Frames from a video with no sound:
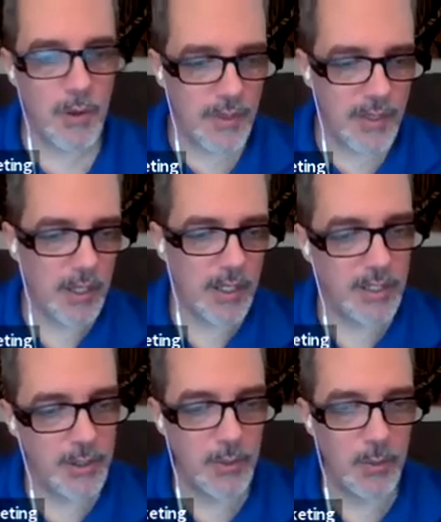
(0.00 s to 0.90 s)
One more thing
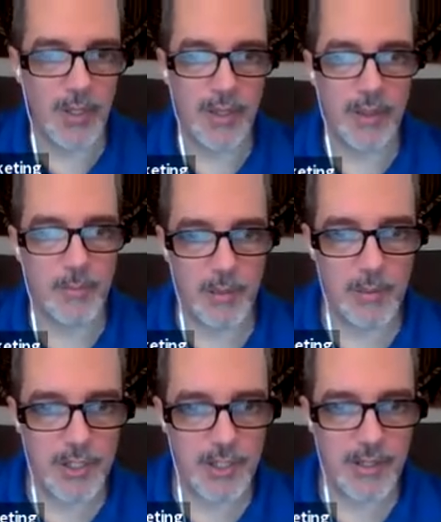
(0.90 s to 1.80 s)
you can do
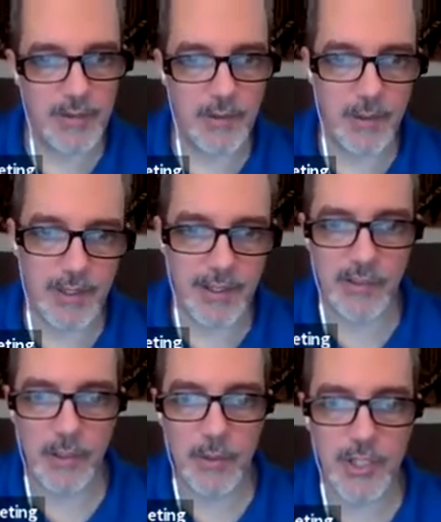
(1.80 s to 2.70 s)
with publish is you
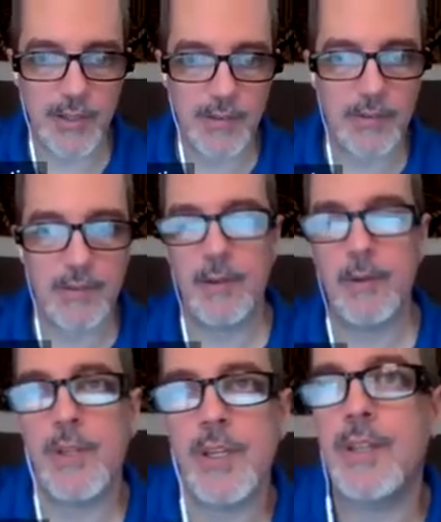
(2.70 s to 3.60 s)
can exclude sheets.
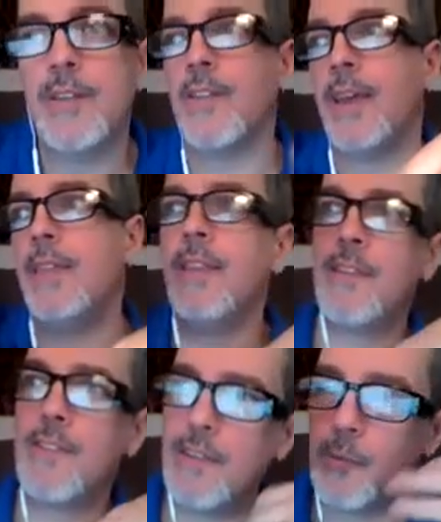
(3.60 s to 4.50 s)
So you can say,
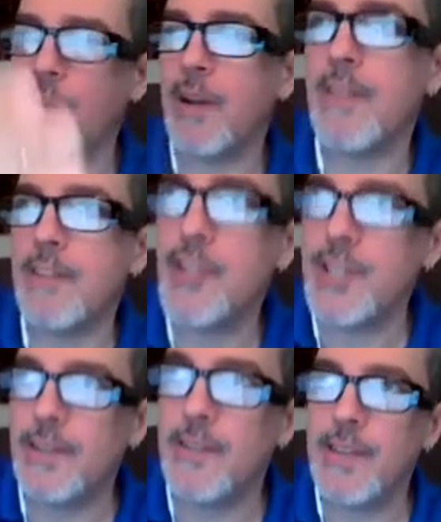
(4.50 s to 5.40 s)
this is part of the
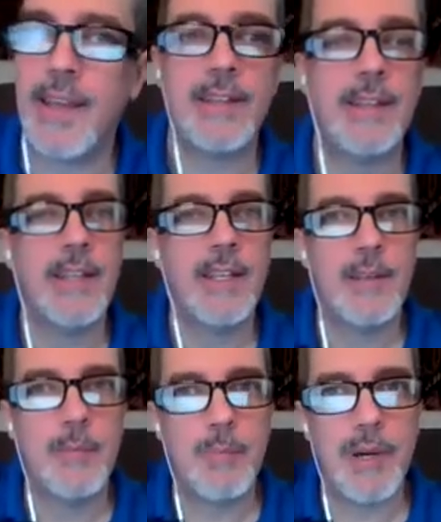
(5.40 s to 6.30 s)
sheet set,
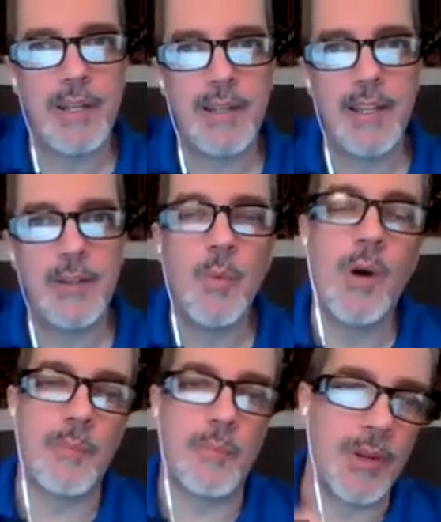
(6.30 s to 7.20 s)
but I
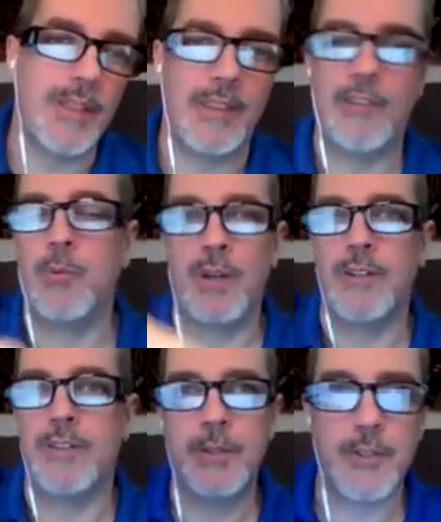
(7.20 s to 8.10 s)
don't want to print this
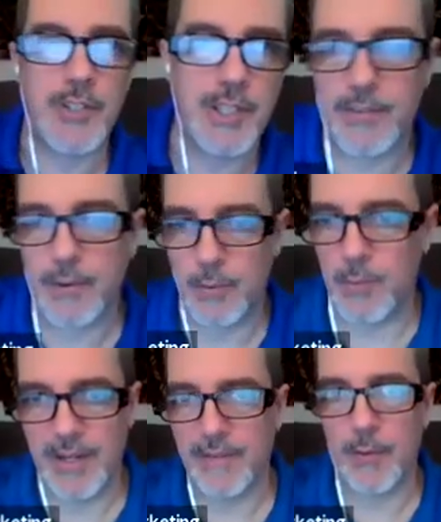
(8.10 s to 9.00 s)
one or two sheets for
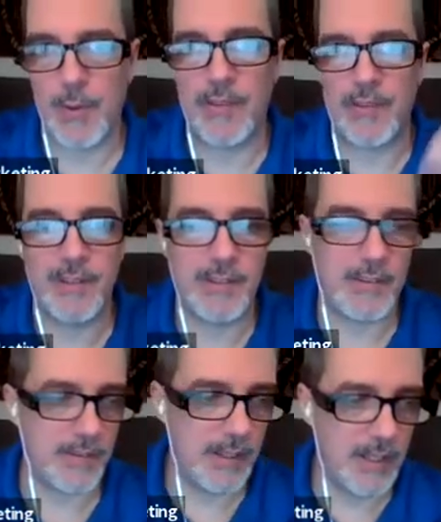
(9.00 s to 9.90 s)
whatever reason.
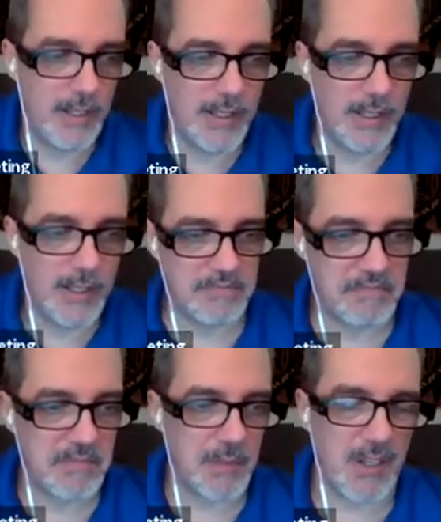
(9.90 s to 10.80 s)
I'm
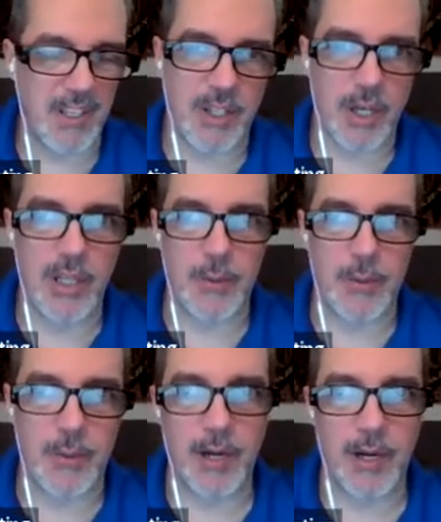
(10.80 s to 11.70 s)
not going to
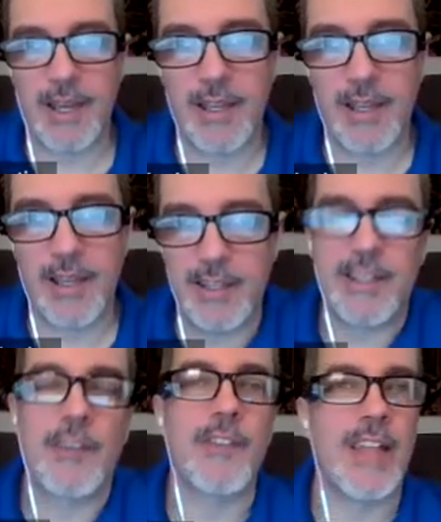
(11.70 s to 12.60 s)
call it rare, but
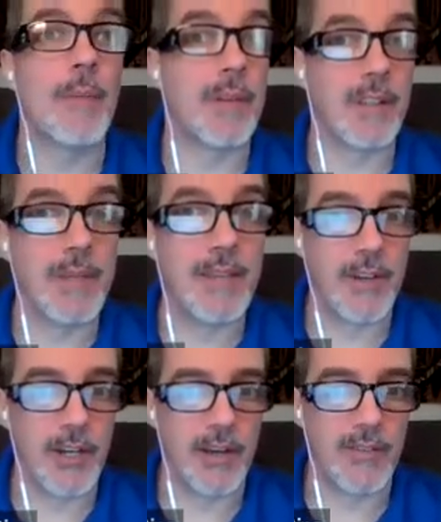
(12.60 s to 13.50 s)
it doesn't happen
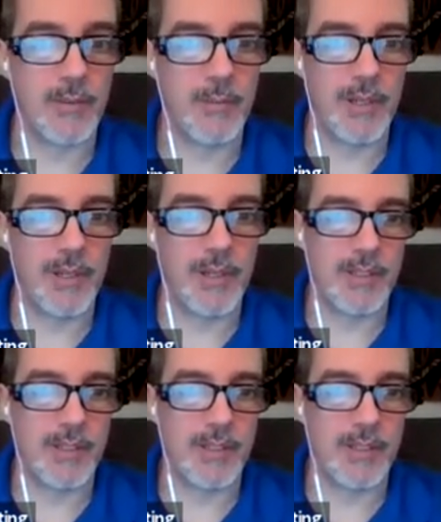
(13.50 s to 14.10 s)
to me very often.